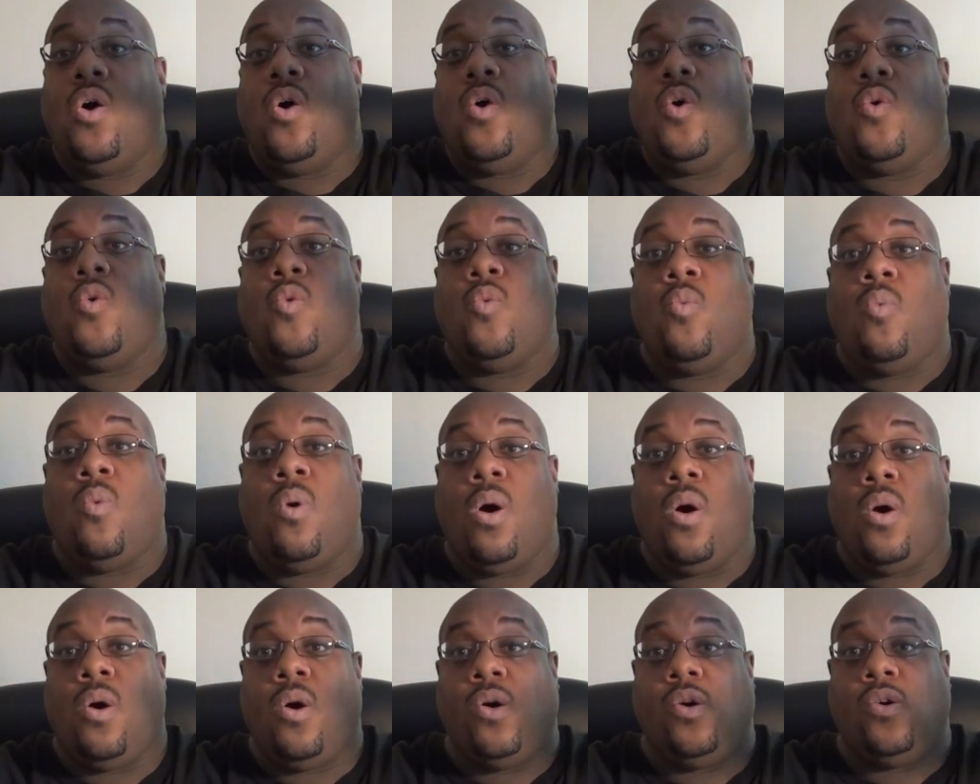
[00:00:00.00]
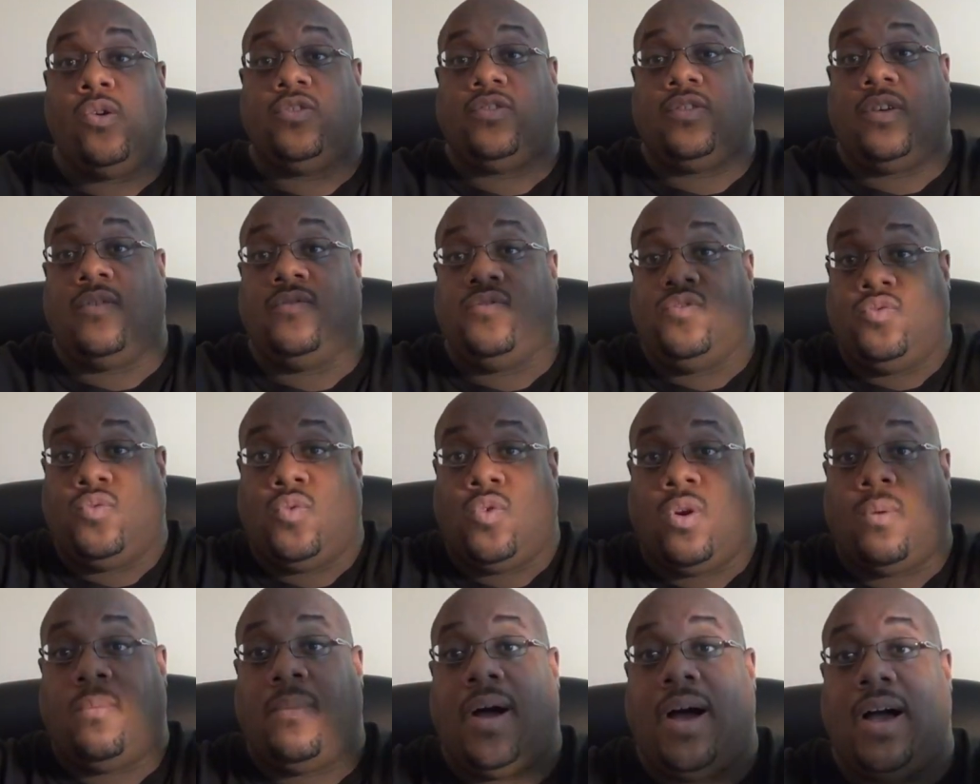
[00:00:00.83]
whole walls of
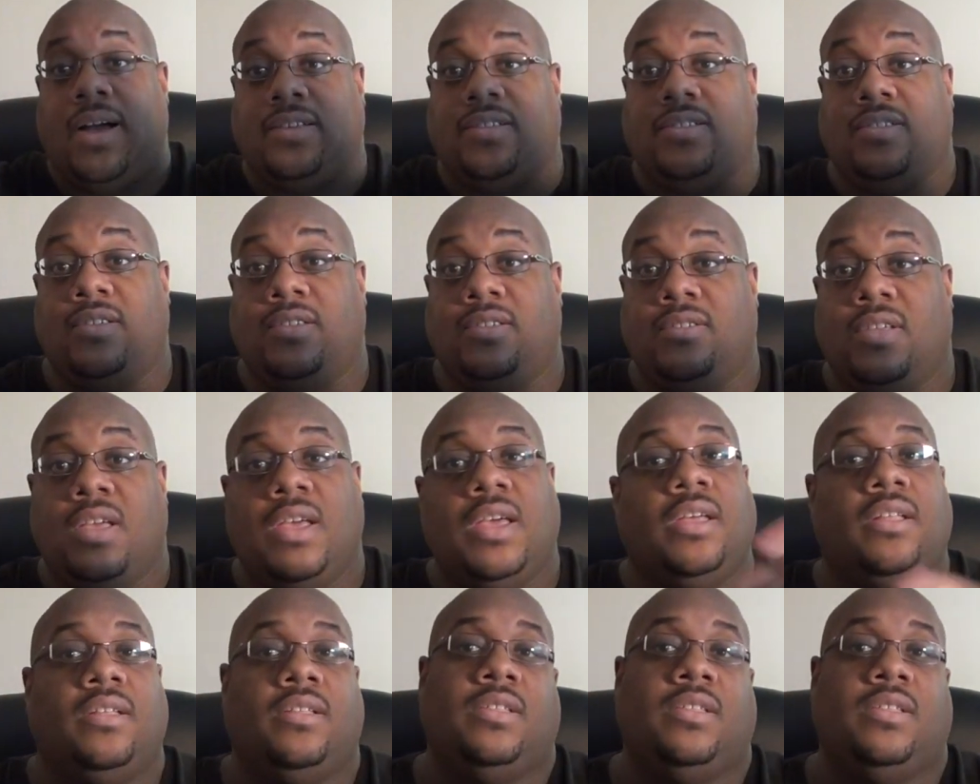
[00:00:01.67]
drawer boxes.